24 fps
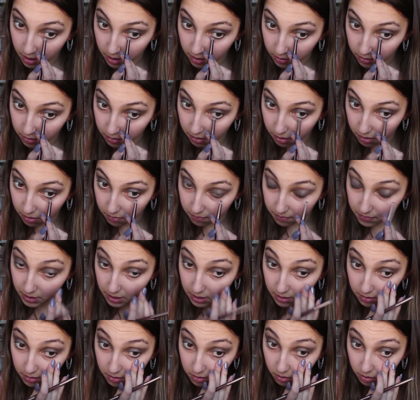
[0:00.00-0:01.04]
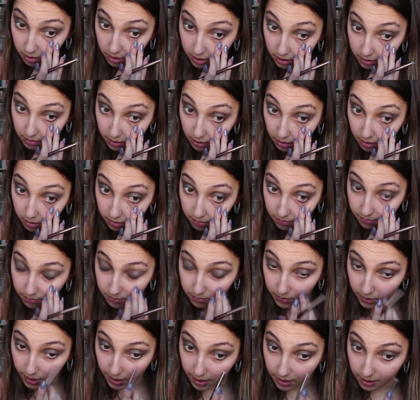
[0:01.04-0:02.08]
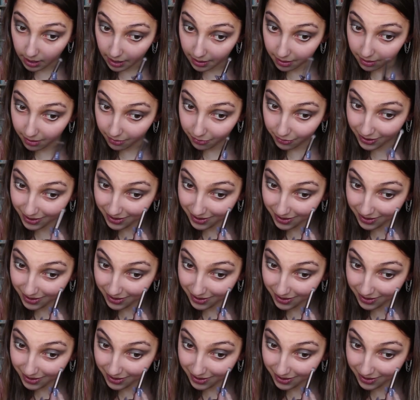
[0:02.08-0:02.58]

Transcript: So he's annoying as hell, but I love